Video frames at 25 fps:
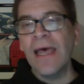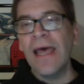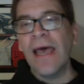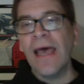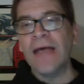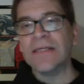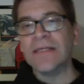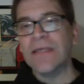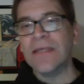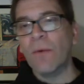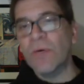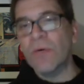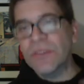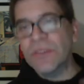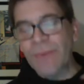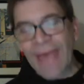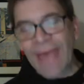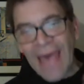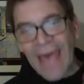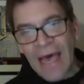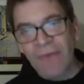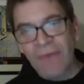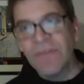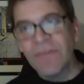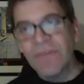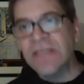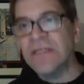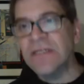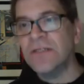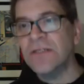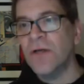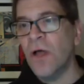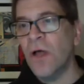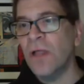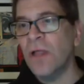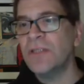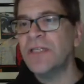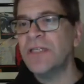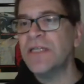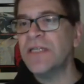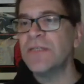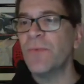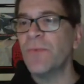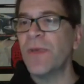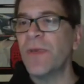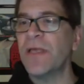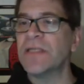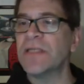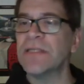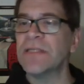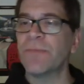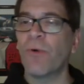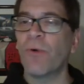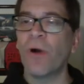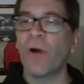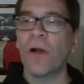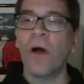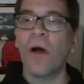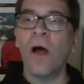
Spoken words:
I'll say once we have these ontologies, we can support